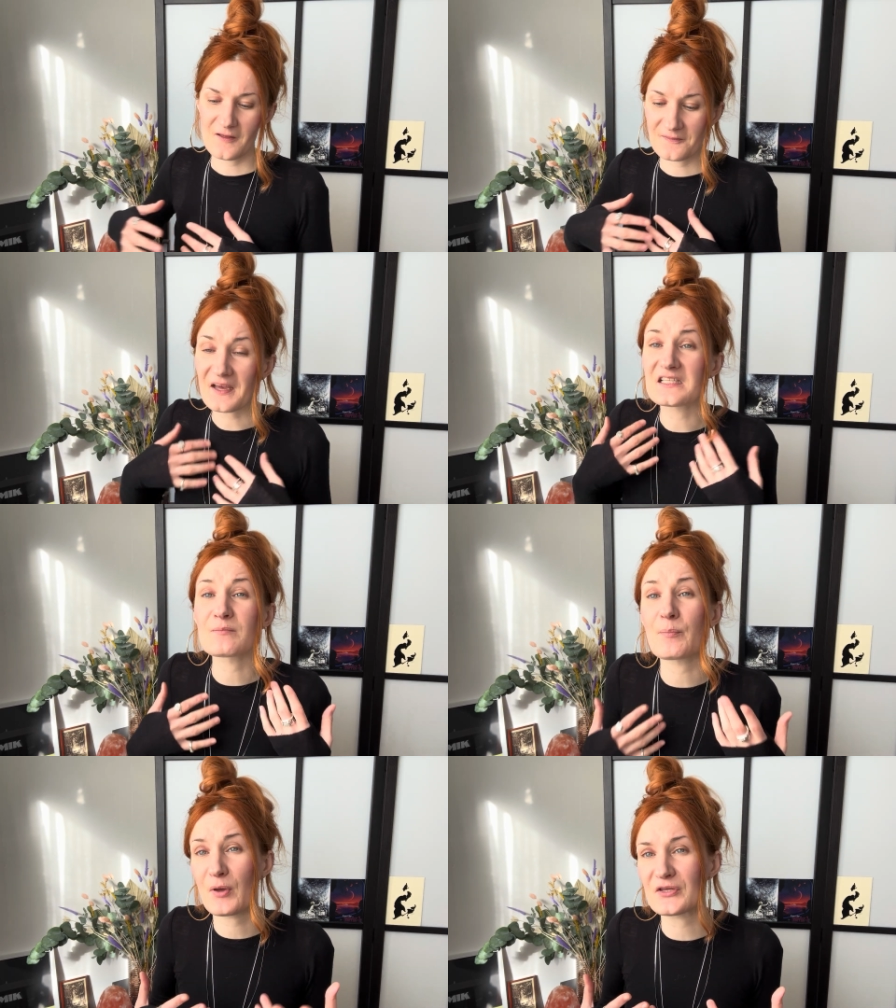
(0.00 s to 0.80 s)
That is my
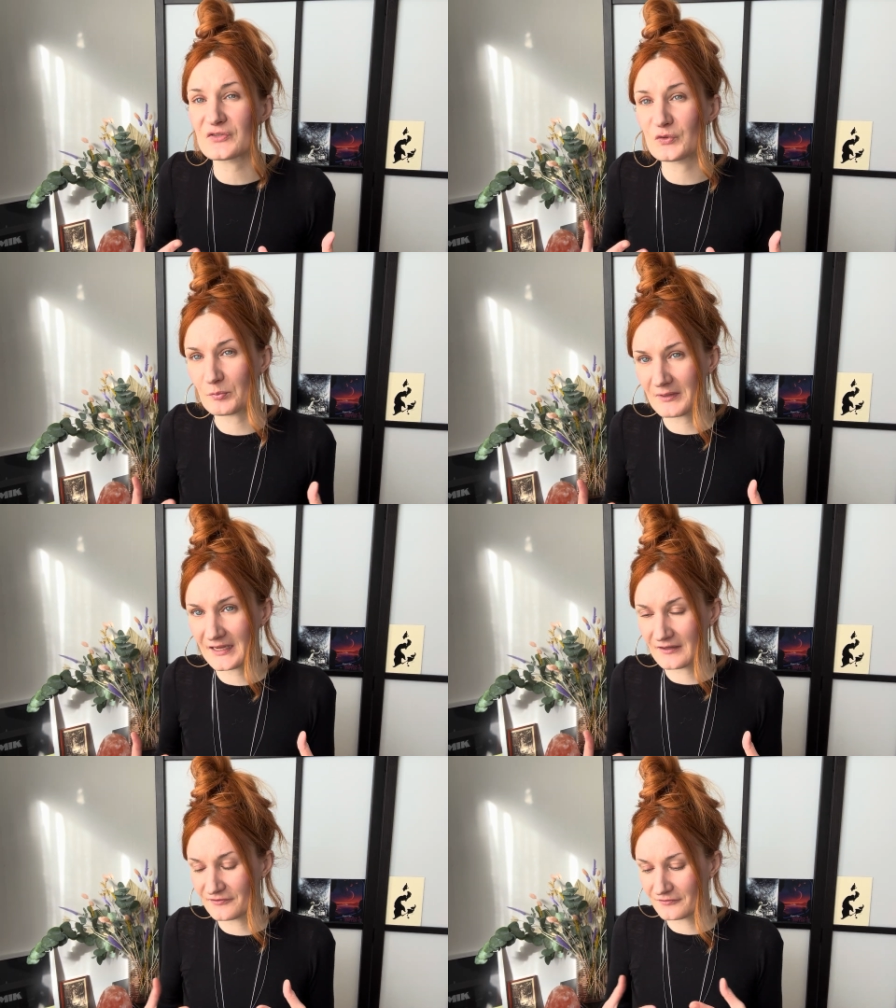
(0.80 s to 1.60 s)
personal
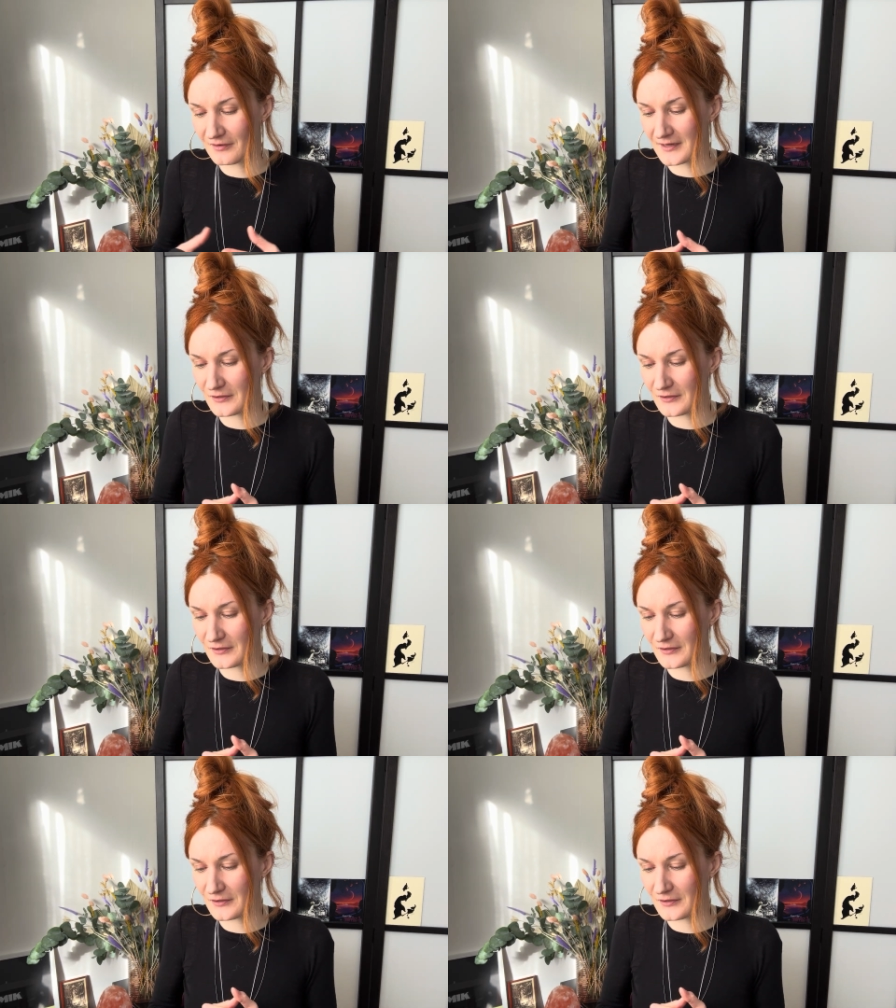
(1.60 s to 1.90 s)
belief, right?